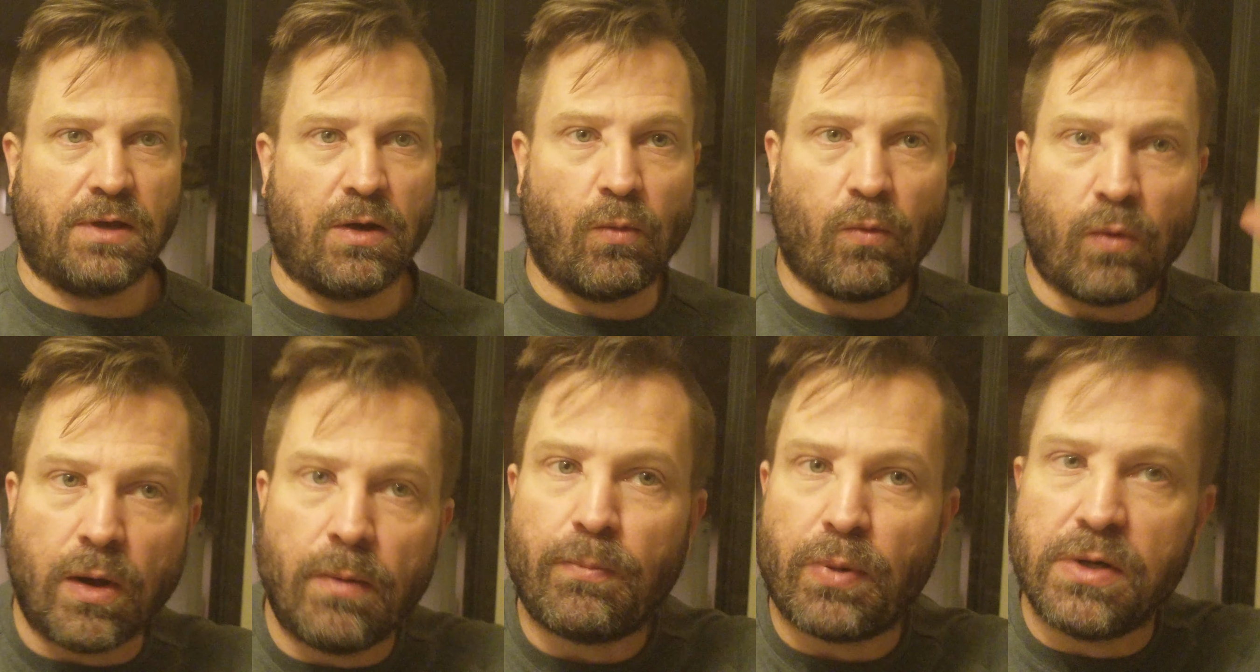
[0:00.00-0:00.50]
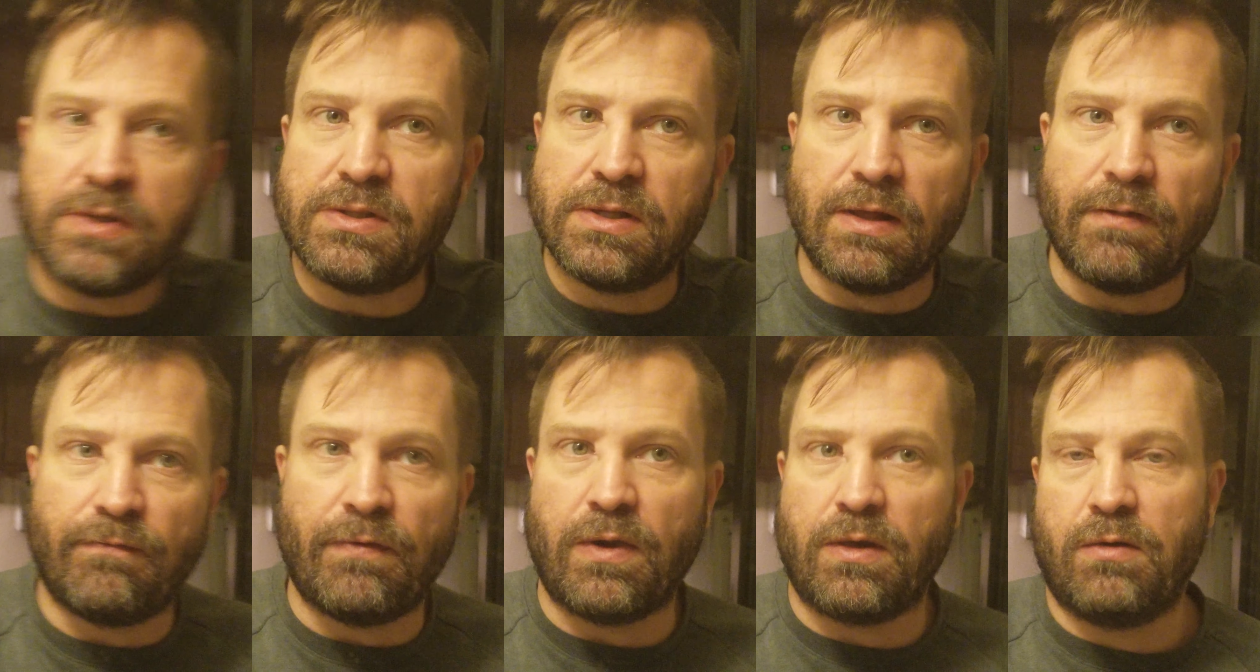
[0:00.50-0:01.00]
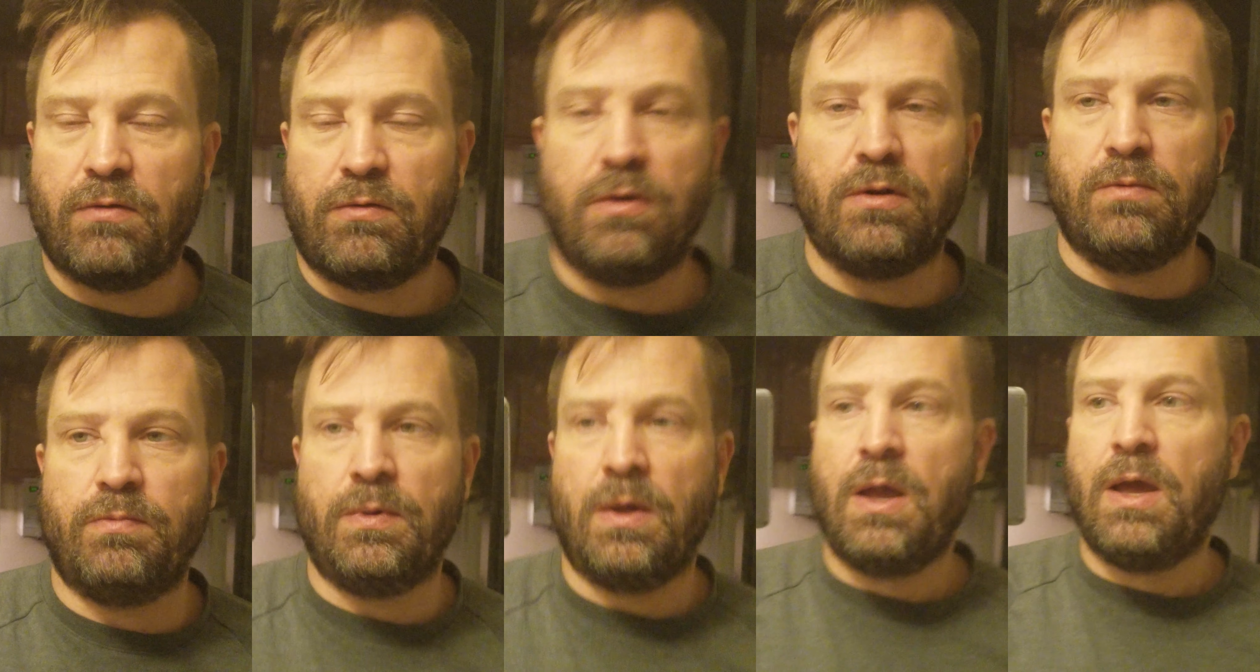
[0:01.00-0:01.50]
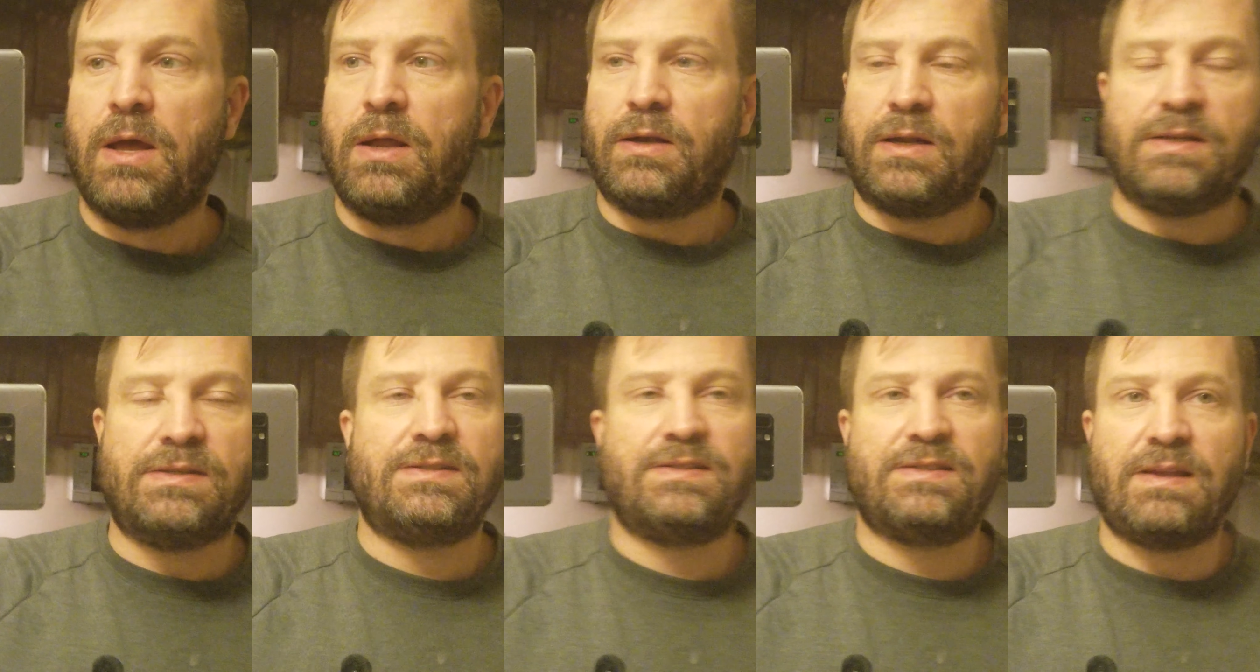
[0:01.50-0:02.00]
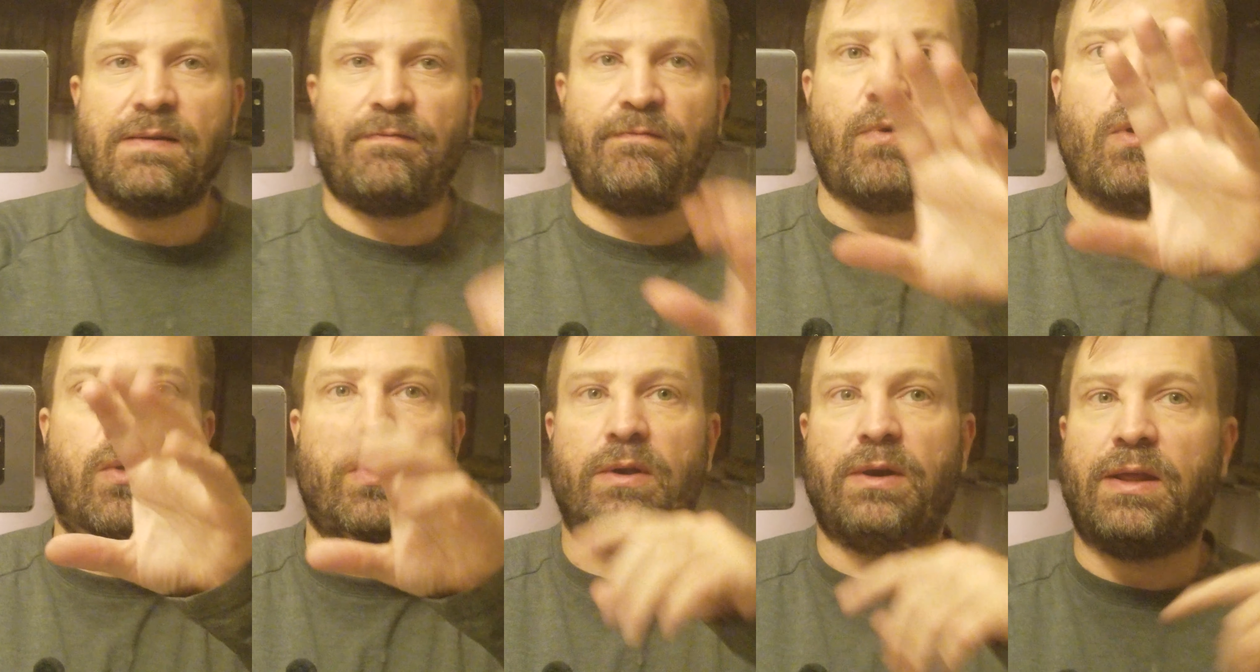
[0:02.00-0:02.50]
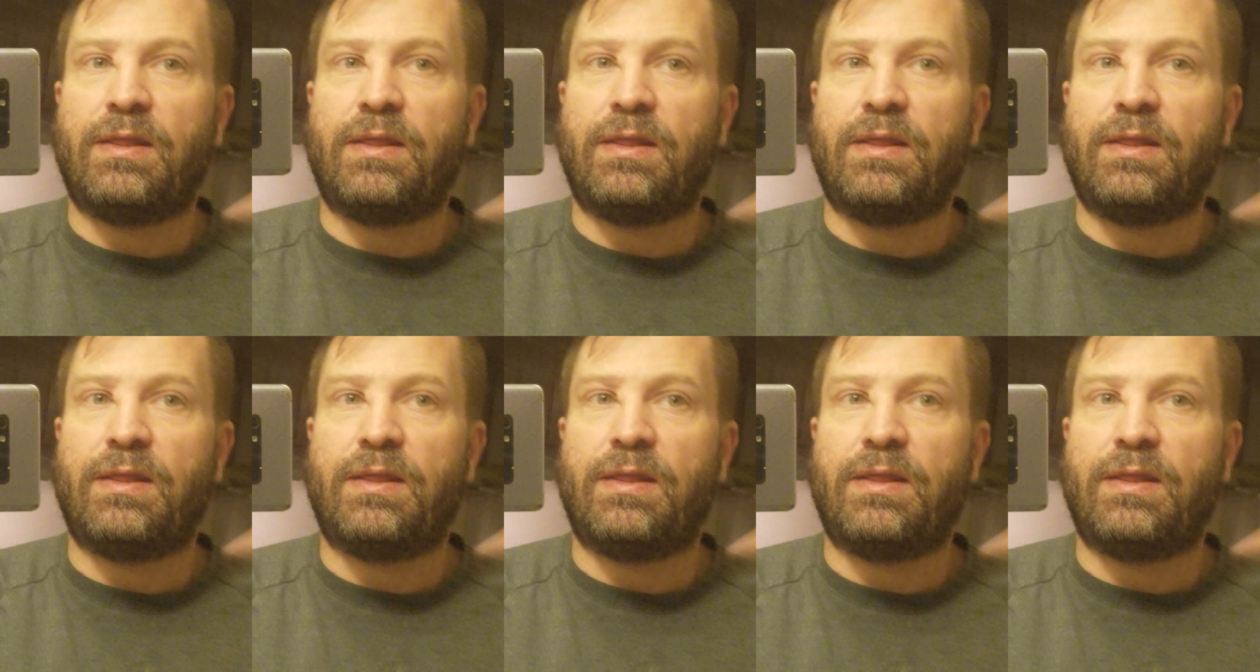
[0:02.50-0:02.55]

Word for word: Not one person in that fucking group doesn't step forward.